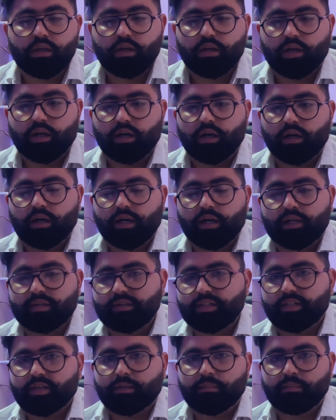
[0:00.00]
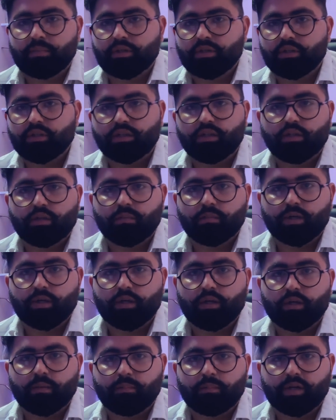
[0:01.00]
As I have mentioned in
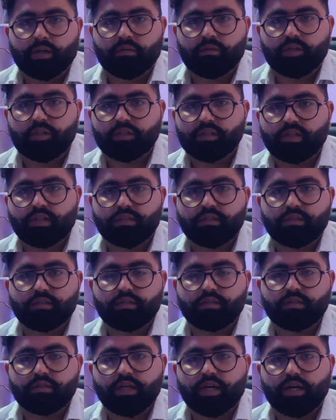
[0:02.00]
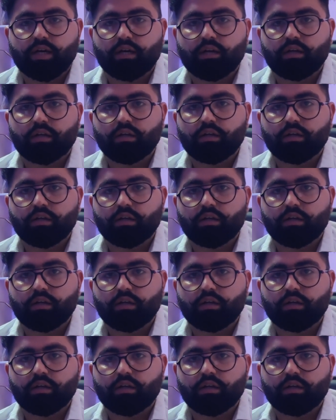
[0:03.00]
my previous answers, that